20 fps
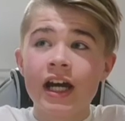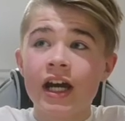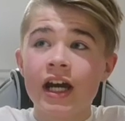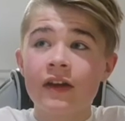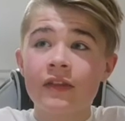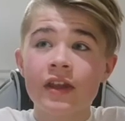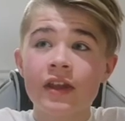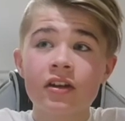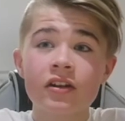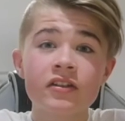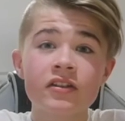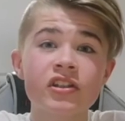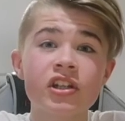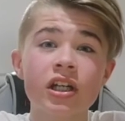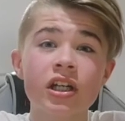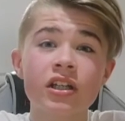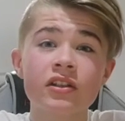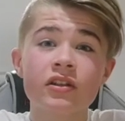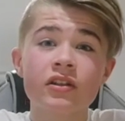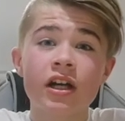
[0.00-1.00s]
And then I
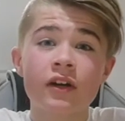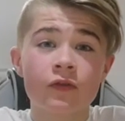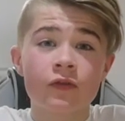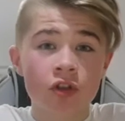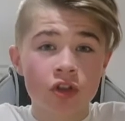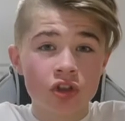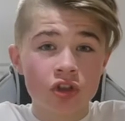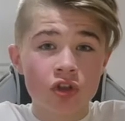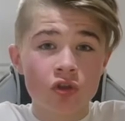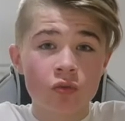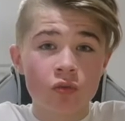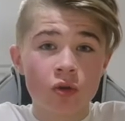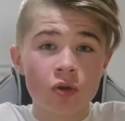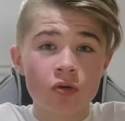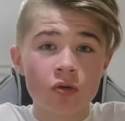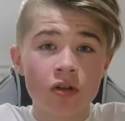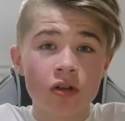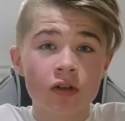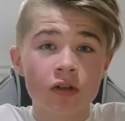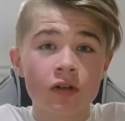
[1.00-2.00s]
decided to go out for a dog
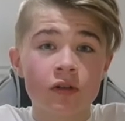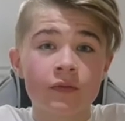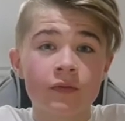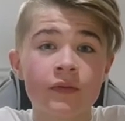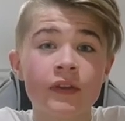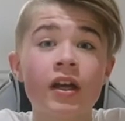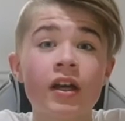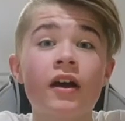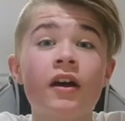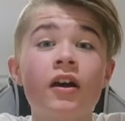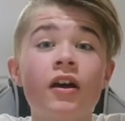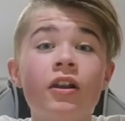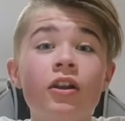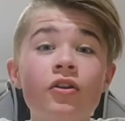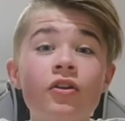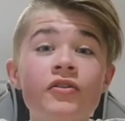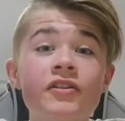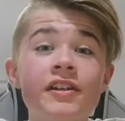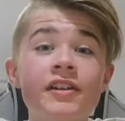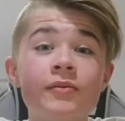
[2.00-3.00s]
walk,
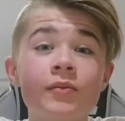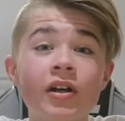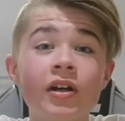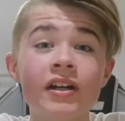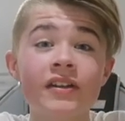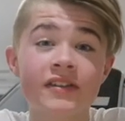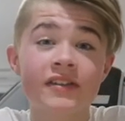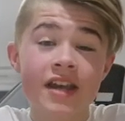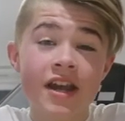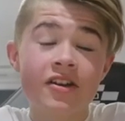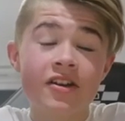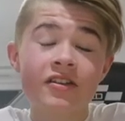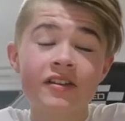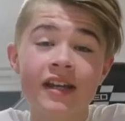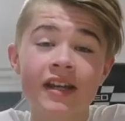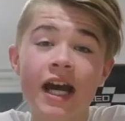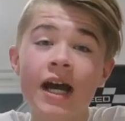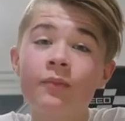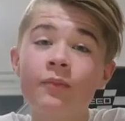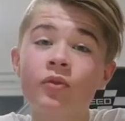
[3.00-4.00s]
losing my
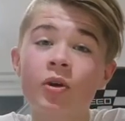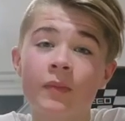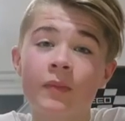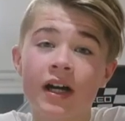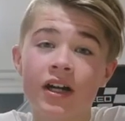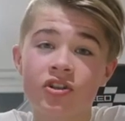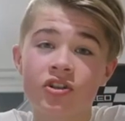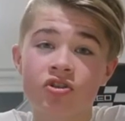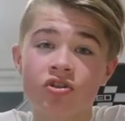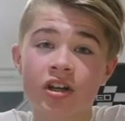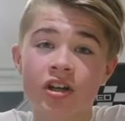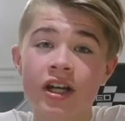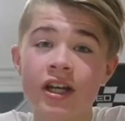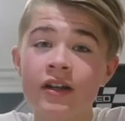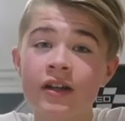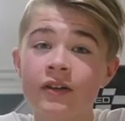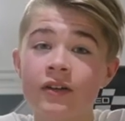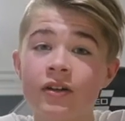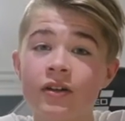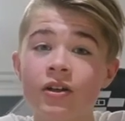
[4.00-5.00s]
second camera
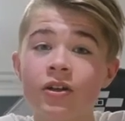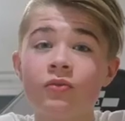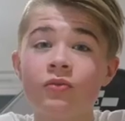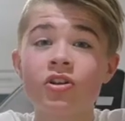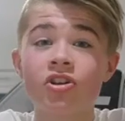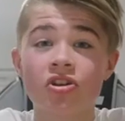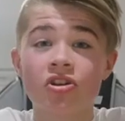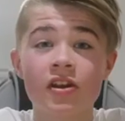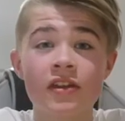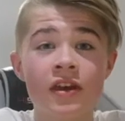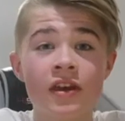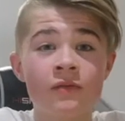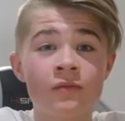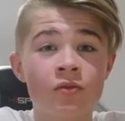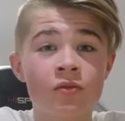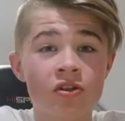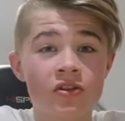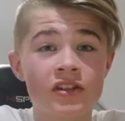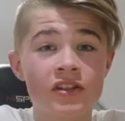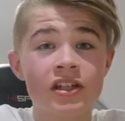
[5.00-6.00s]
battery, which I
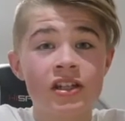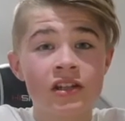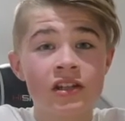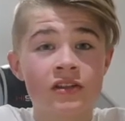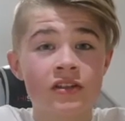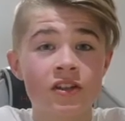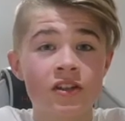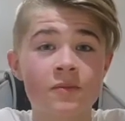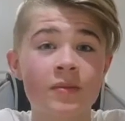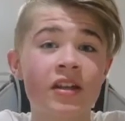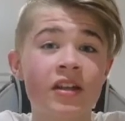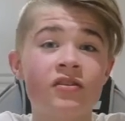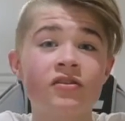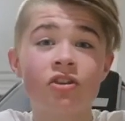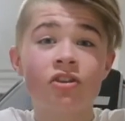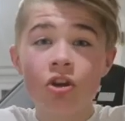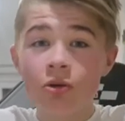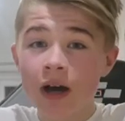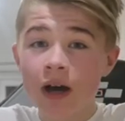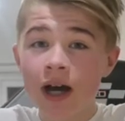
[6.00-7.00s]
then proceeded to spend
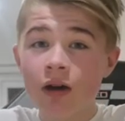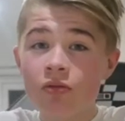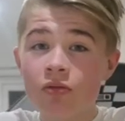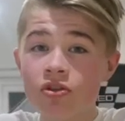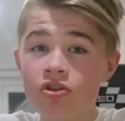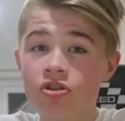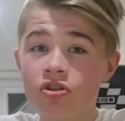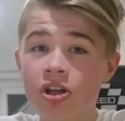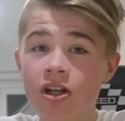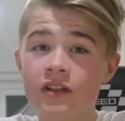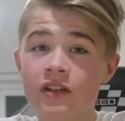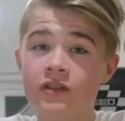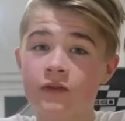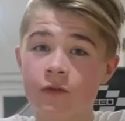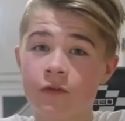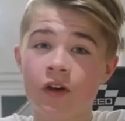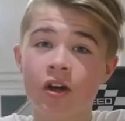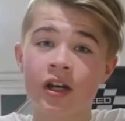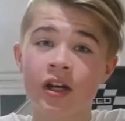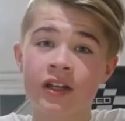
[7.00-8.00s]
2 hours trying to
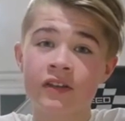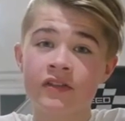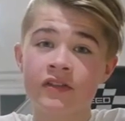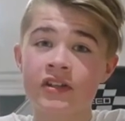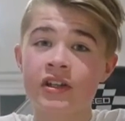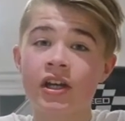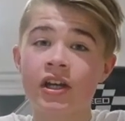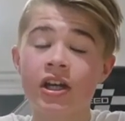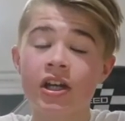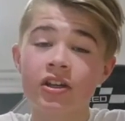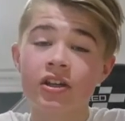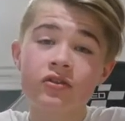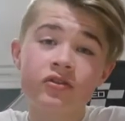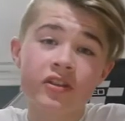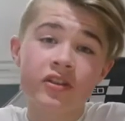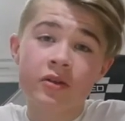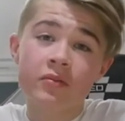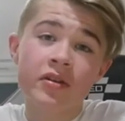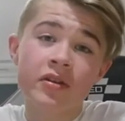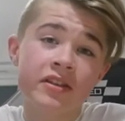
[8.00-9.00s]
find,
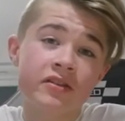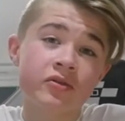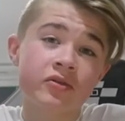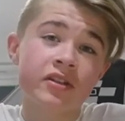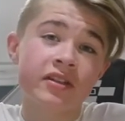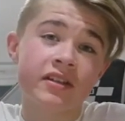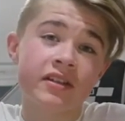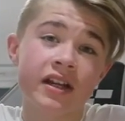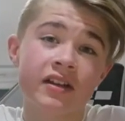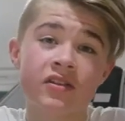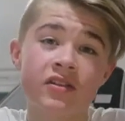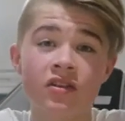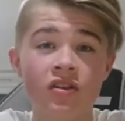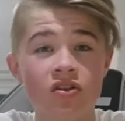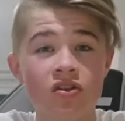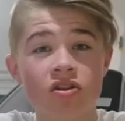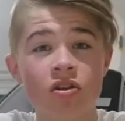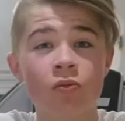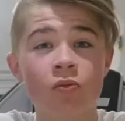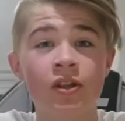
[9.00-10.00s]
using a metal detector
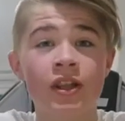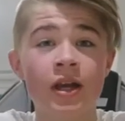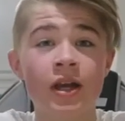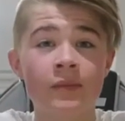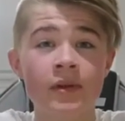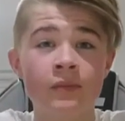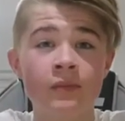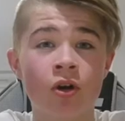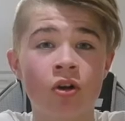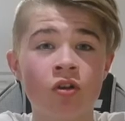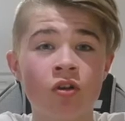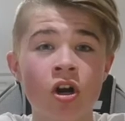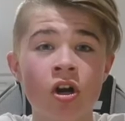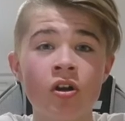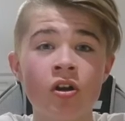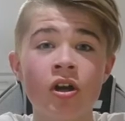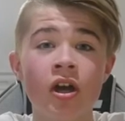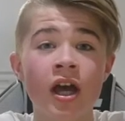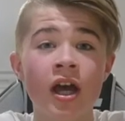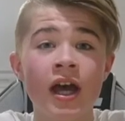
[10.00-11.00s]
that someone let me
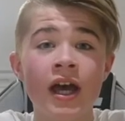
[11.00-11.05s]
borrow.